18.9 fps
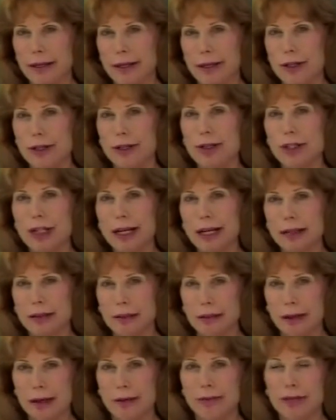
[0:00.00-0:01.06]
she has a
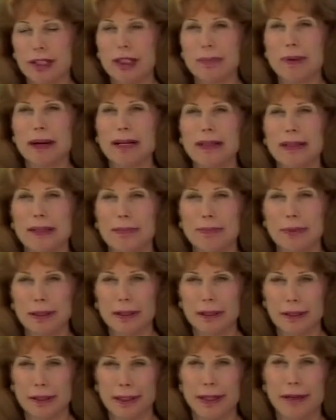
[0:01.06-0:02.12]
lot of
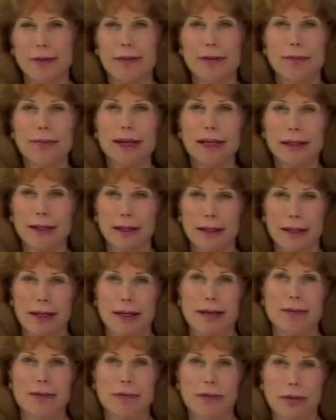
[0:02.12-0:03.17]
responsibility for making the kind
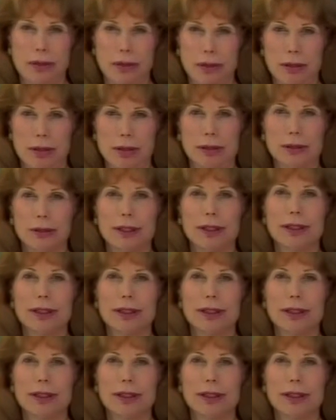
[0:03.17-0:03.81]
of world